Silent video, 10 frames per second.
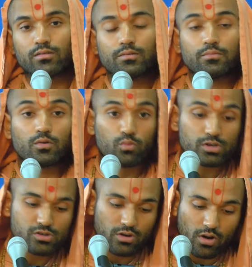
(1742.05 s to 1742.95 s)
but we
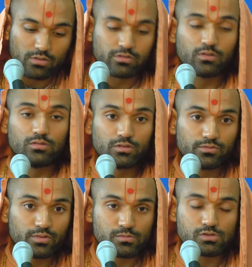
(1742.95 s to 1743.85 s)
should also learn
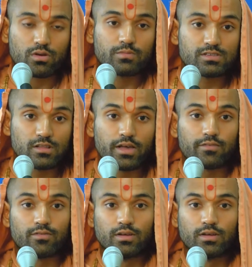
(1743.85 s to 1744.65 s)
from Swami's life